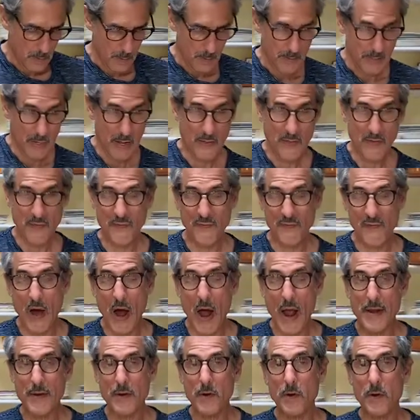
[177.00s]
Now the
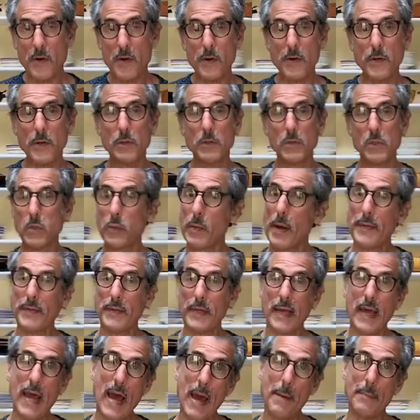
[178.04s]
finer you shred the
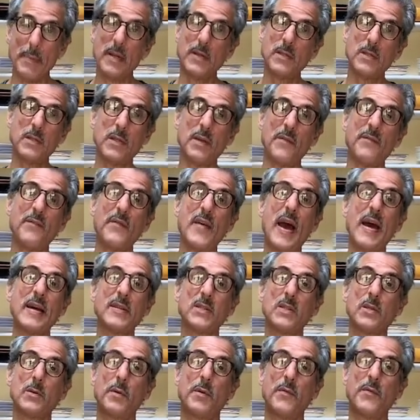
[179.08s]
cabbage, the
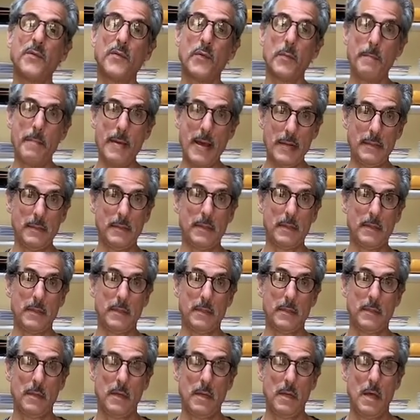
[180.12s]
faster it
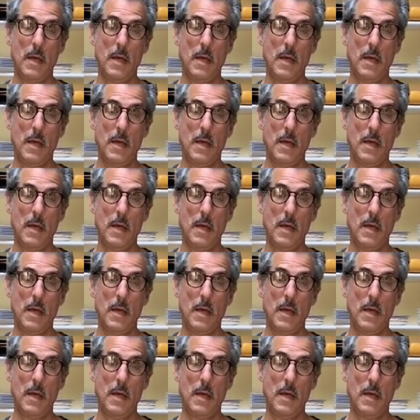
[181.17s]
ferments.